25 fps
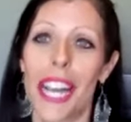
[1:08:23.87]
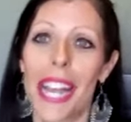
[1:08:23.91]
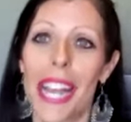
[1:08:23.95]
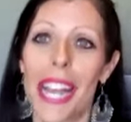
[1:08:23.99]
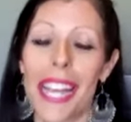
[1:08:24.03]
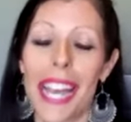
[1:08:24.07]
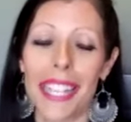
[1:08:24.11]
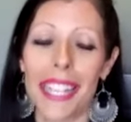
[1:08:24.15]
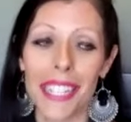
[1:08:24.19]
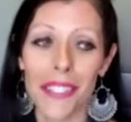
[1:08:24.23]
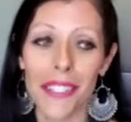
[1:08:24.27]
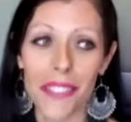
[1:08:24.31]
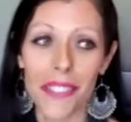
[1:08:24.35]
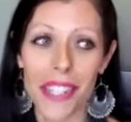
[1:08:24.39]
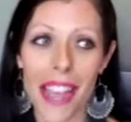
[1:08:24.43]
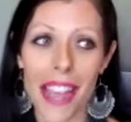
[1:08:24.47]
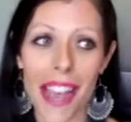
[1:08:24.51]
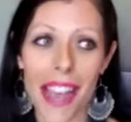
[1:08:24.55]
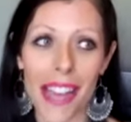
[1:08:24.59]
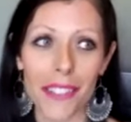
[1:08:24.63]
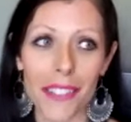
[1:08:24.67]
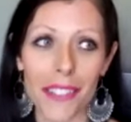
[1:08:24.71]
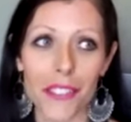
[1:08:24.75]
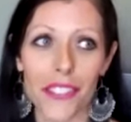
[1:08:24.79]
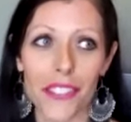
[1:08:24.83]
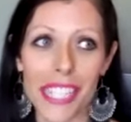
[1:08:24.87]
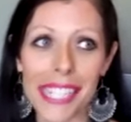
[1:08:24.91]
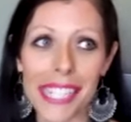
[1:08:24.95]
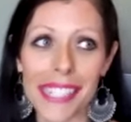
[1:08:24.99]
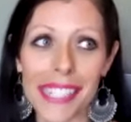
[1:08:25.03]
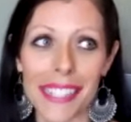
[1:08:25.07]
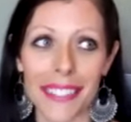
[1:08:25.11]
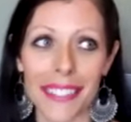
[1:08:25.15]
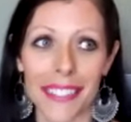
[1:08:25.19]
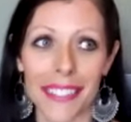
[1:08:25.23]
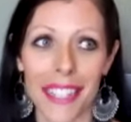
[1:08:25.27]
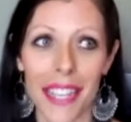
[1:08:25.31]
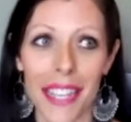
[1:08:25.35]
I even had
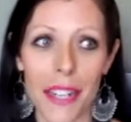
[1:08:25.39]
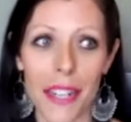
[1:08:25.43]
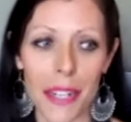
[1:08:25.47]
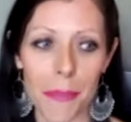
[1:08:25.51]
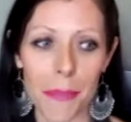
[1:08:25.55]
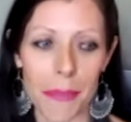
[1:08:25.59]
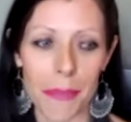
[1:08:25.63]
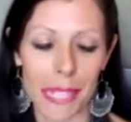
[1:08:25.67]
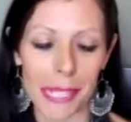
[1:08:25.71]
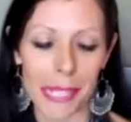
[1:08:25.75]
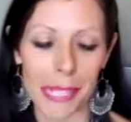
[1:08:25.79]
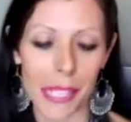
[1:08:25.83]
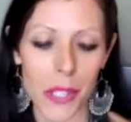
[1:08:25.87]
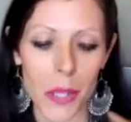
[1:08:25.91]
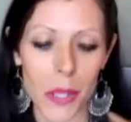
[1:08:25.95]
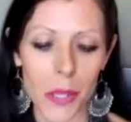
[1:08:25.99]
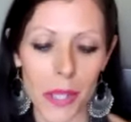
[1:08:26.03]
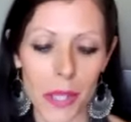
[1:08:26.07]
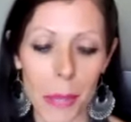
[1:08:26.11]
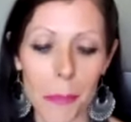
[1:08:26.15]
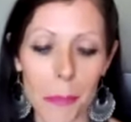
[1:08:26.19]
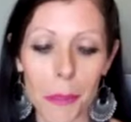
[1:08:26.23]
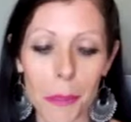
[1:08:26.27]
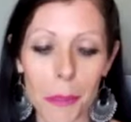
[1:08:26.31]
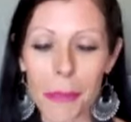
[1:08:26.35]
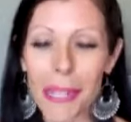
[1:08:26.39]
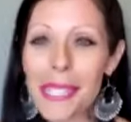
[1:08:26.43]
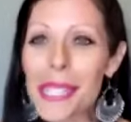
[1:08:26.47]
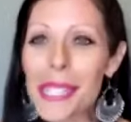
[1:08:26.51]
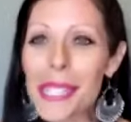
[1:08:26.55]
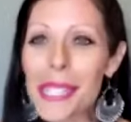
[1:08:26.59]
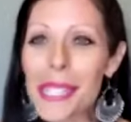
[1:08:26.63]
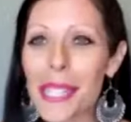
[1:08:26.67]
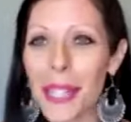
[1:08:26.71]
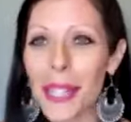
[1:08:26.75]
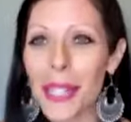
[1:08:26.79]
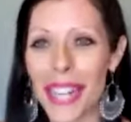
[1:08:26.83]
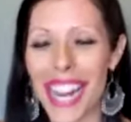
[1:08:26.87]
recently here in Mexico a couple months
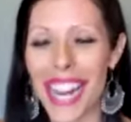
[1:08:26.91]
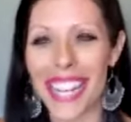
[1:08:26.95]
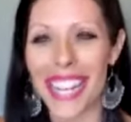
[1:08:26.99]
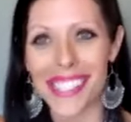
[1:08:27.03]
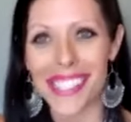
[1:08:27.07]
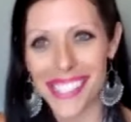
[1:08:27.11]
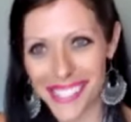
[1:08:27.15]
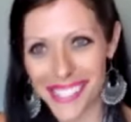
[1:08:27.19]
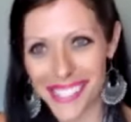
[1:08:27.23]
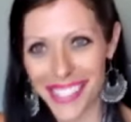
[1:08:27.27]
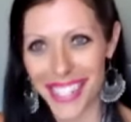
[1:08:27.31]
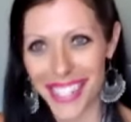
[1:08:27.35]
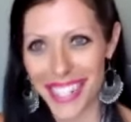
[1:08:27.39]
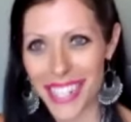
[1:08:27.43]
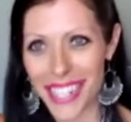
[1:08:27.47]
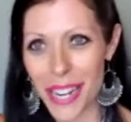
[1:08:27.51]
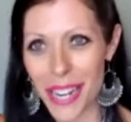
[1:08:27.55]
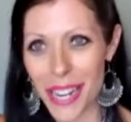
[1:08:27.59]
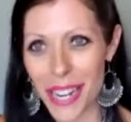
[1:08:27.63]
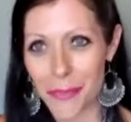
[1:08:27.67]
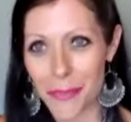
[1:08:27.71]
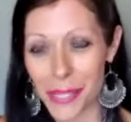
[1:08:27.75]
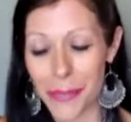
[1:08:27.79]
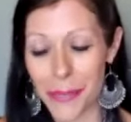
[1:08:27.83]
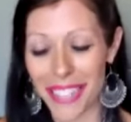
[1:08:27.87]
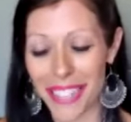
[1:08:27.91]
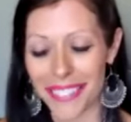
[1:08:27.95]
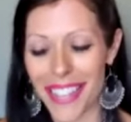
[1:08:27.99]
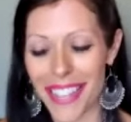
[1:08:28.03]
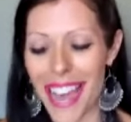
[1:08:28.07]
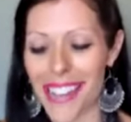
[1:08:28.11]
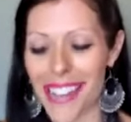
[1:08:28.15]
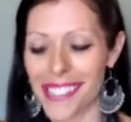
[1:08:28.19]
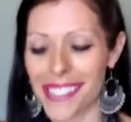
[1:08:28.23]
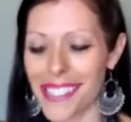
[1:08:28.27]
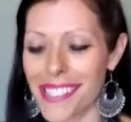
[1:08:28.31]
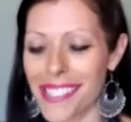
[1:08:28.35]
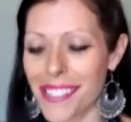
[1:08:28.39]
ago, I had this lady come to my
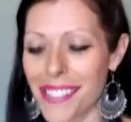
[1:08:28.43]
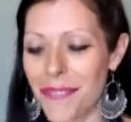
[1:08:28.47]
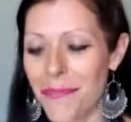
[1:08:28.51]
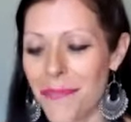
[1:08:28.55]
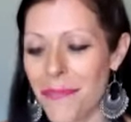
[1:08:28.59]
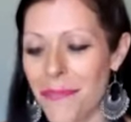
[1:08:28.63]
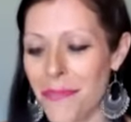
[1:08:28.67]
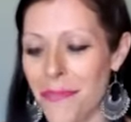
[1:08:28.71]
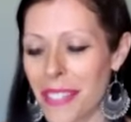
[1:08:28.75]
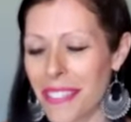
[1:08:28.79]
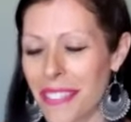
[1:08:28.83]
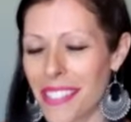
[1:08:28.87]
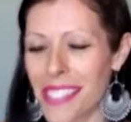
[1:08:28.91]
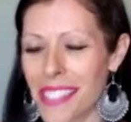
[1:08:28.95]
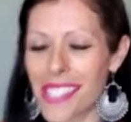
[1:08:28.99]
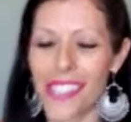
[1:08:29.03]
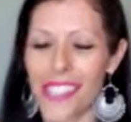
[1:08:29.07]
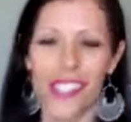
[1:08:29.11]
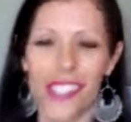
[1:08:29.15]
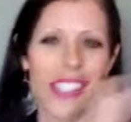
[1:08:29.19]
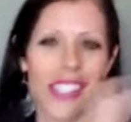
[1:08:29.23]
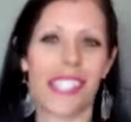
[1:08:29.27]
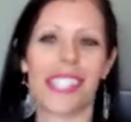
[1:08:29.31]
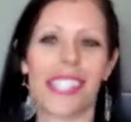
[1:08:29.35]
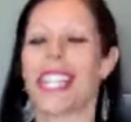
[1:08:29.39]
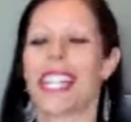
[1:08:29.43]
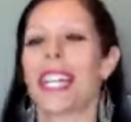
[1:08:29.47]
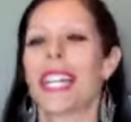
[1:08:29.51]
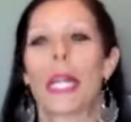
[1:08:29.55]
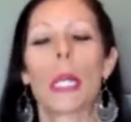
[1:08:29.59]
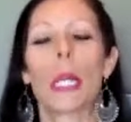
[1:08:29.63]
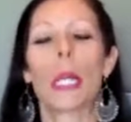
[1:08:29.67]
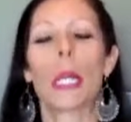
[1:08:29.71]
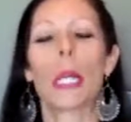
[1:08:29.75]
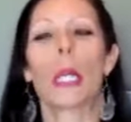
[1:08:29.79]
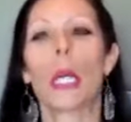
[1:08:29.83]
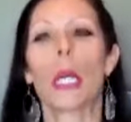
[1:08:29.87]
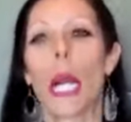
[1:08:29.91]
class. This is just an
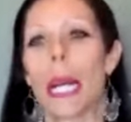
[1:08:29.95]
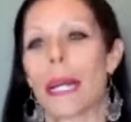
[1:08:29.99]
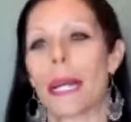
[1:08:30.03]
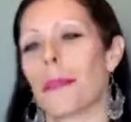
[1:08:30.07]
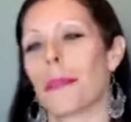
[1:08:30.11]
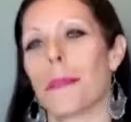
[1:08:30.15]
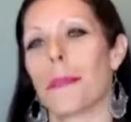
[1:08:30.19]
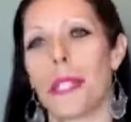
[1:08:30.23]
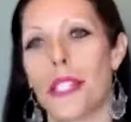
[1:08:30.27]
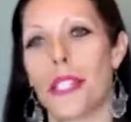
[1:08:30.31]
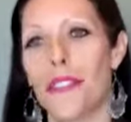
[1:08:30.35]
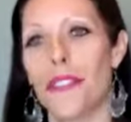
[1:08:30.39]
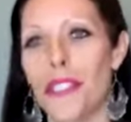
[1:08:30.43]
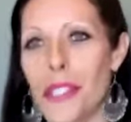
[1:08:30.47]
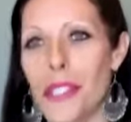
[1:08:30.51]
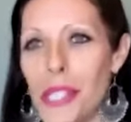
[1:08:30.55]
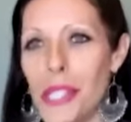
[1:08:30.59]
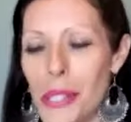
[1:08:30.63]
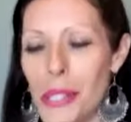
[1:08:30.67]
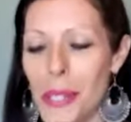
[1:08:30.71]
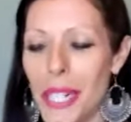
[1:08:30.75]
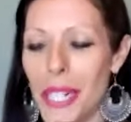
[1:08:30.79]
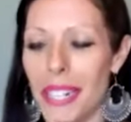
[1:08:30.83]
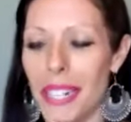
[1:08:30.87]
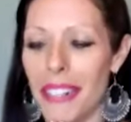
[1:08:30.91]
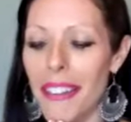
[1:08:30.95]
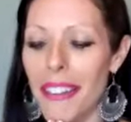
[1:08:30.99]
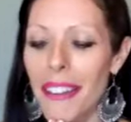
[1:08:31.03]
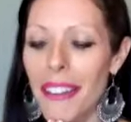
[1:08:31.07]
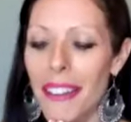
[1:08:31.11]
incredible, beautiful story.